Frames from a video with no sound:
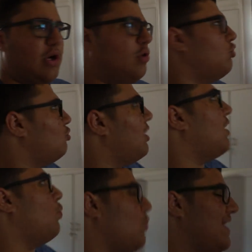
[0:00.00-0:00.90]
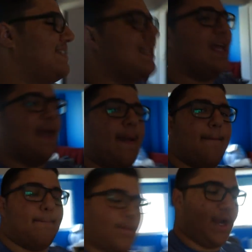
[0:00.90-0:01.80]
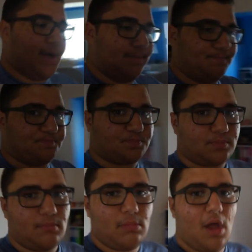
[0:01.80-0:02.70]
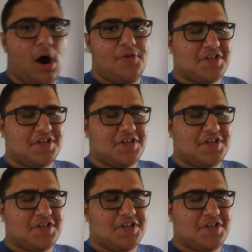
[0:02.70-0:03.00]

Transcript: whole wheat bread. Uh,